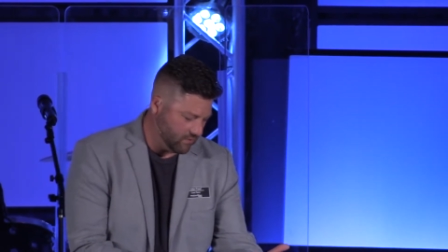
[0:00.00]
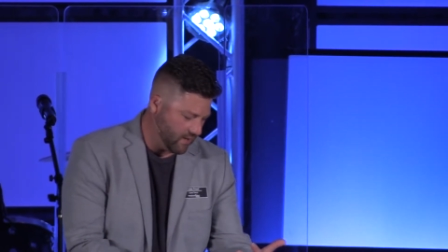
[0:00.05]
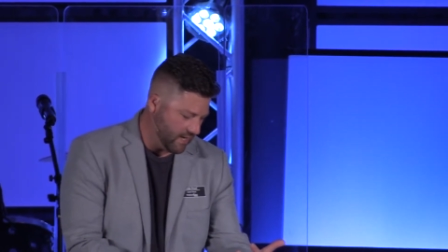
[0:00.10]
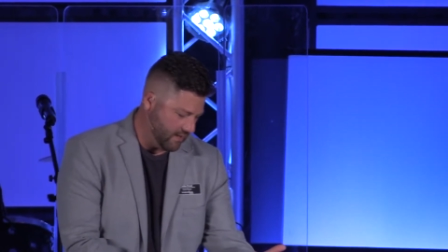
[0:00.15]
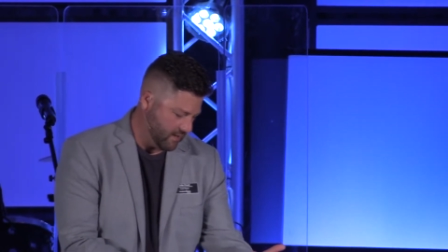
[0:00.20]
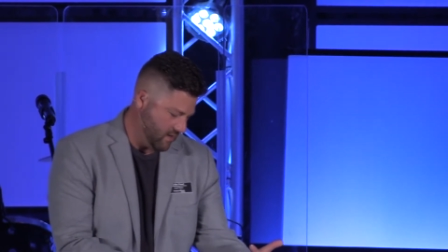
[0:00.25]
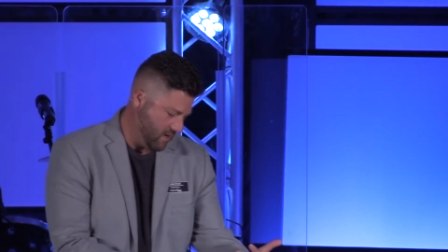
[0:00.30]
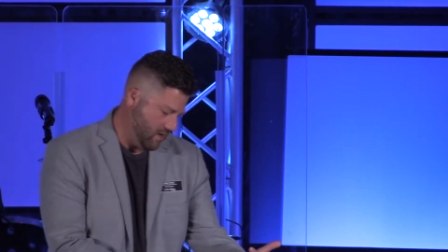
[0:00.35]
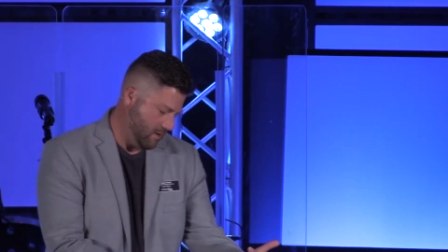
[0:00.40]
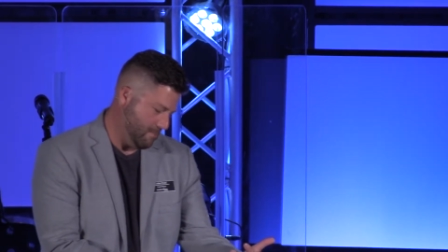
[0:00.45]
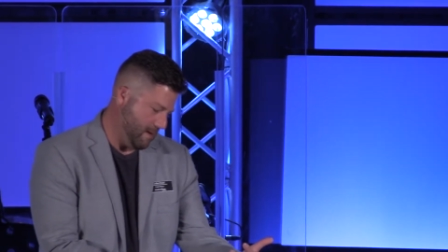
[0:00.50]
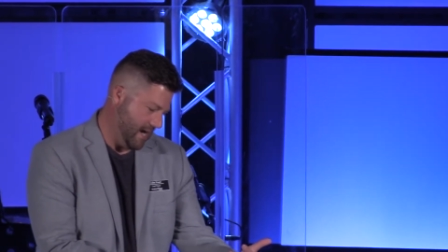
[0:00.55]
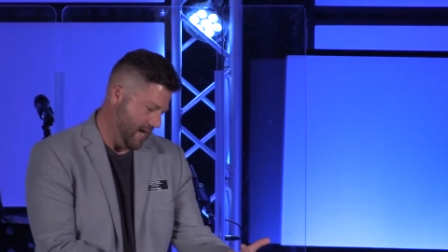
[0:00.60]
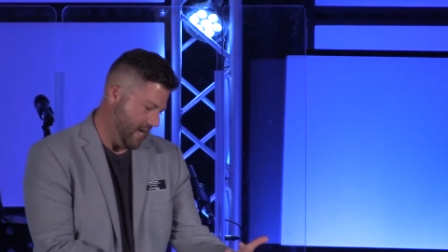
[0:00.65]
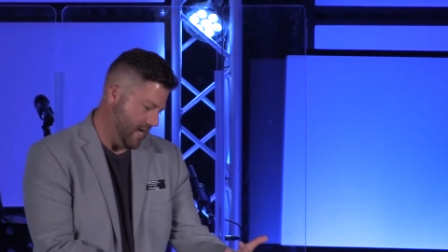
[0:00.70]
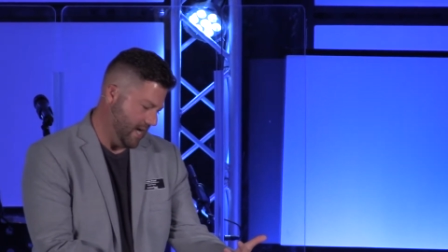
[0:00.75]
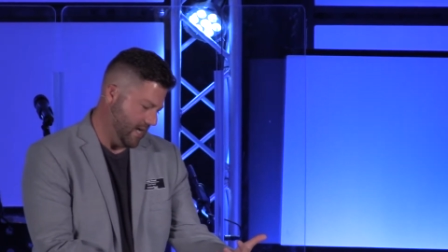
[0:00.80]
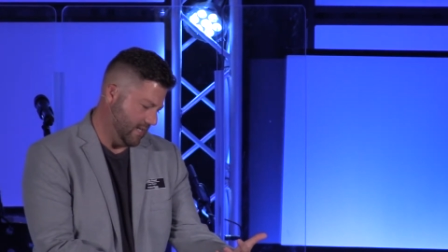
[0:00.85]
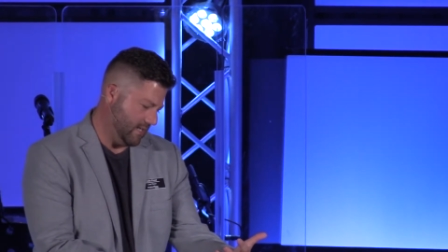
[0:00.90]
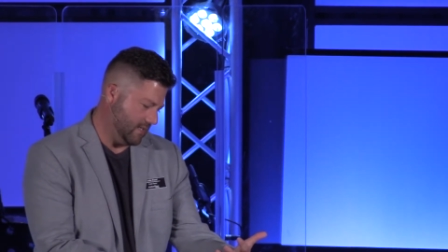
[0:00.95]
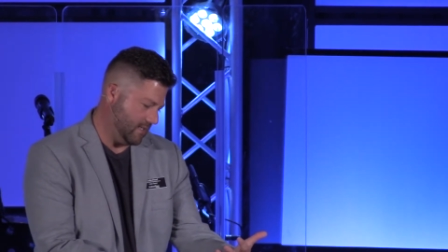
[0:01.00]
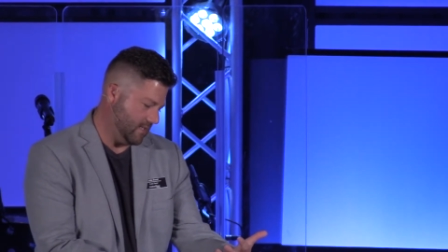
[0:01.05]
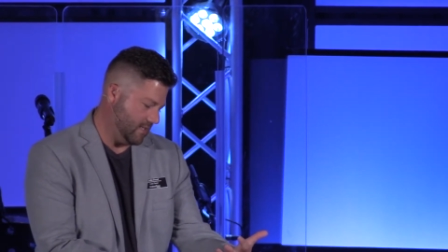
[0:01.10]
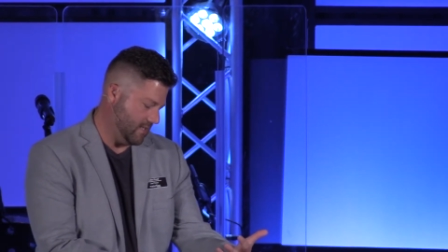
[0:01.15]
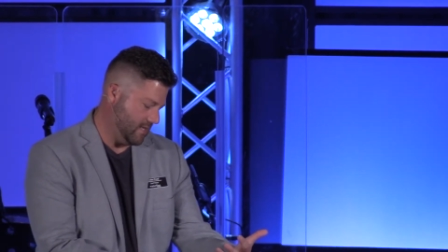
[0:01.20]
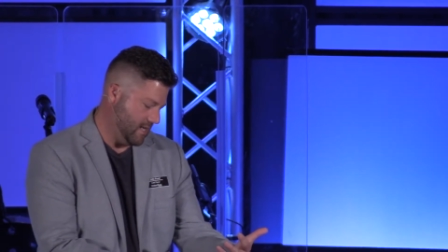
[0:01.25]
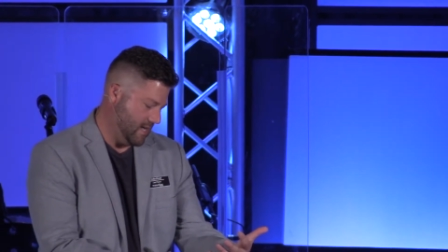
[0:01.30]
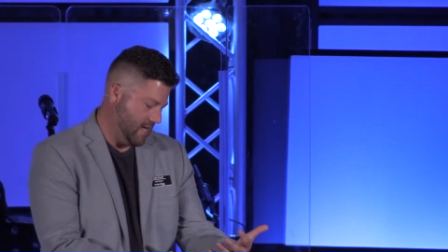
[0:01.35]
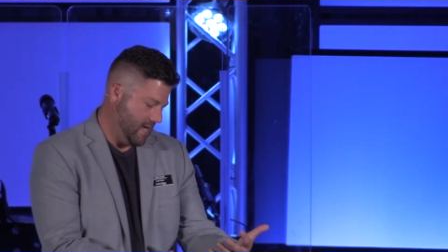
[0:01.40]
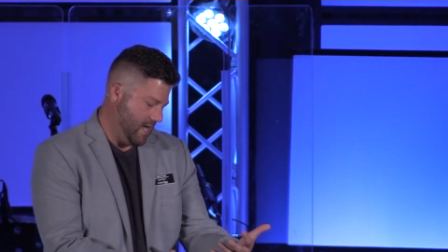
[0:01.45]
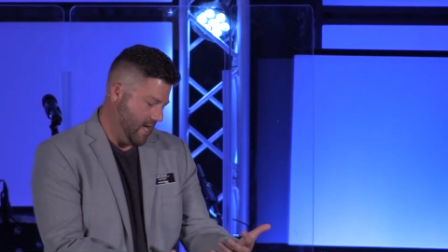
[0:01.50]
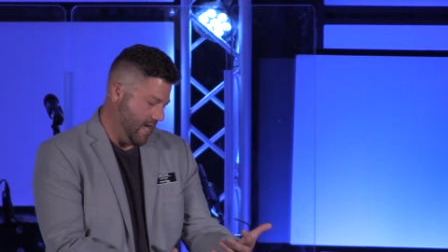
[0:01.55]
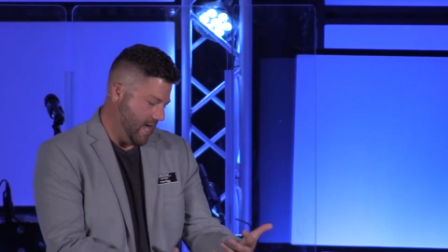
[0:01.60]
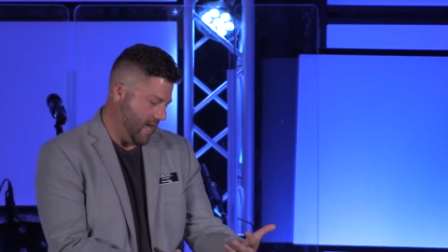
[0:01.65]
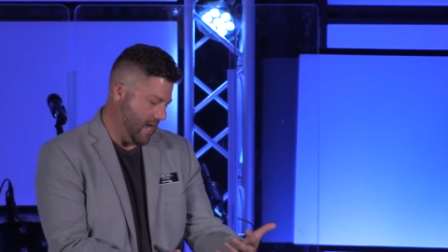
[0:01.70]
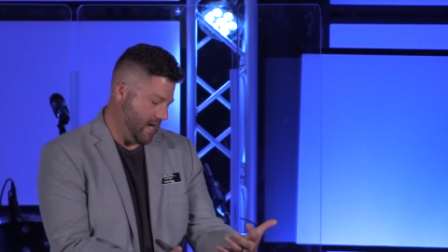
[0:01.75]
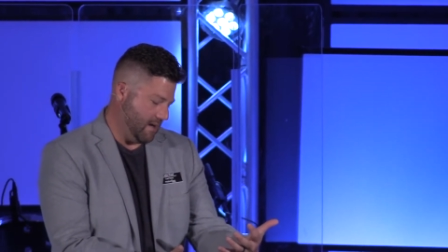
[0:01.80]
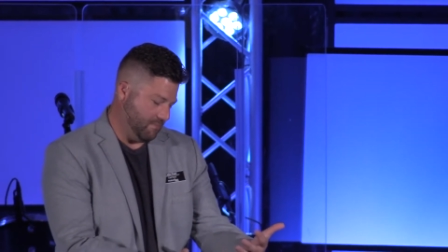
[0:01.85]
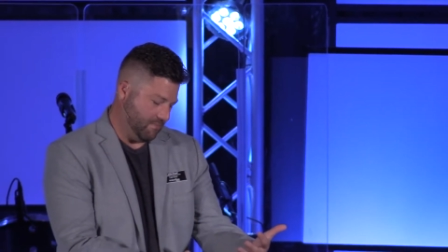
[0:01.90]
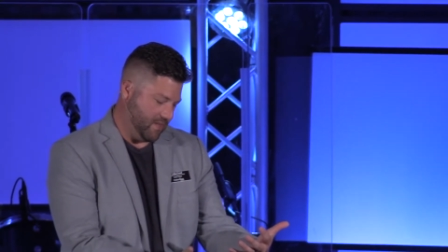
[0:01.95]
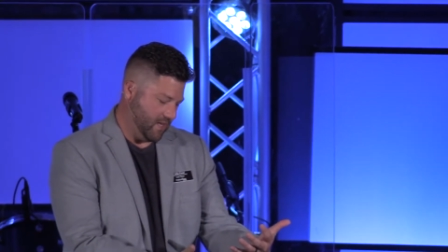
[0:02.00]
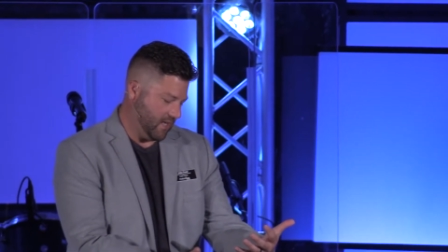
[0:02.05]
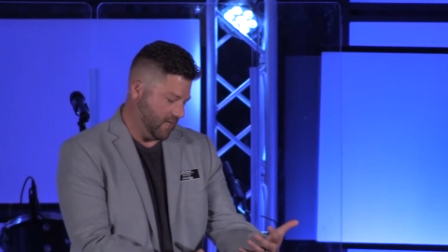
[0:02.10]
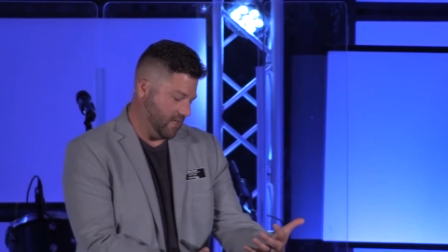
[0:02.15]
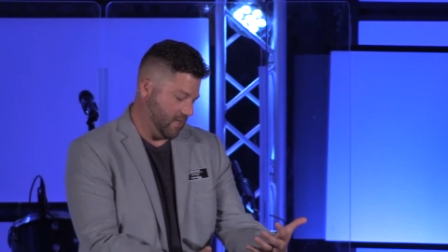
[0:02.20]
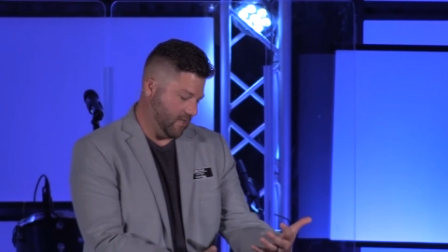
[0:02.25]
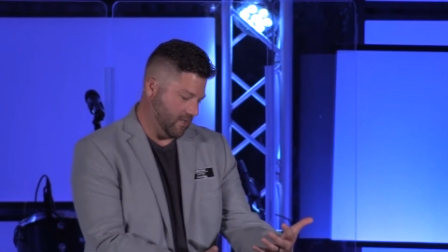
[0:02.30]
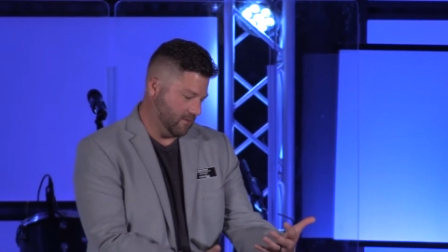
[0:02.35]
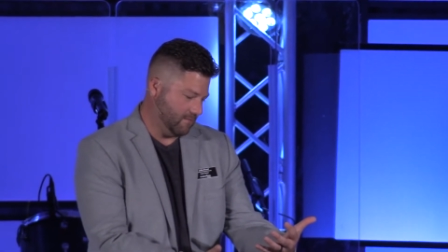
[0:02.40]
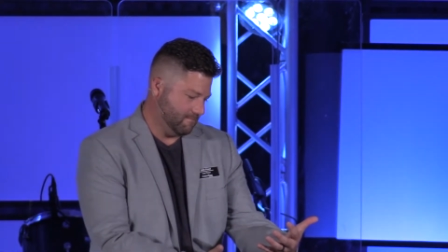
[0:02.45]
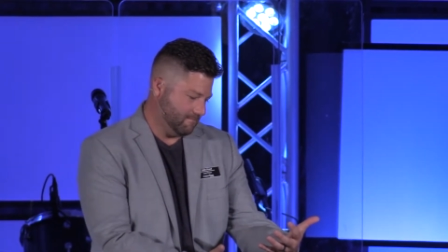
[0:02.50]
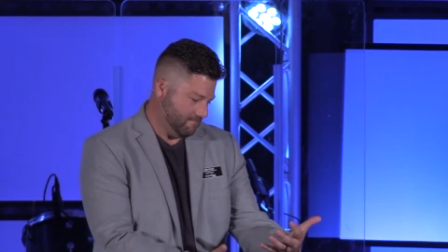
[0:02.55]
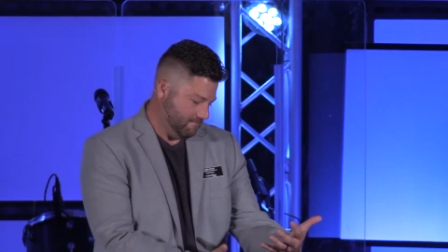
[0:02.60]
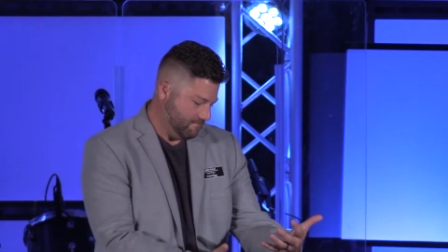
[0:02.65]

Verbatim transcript: right there in my hands, and I'm thinking,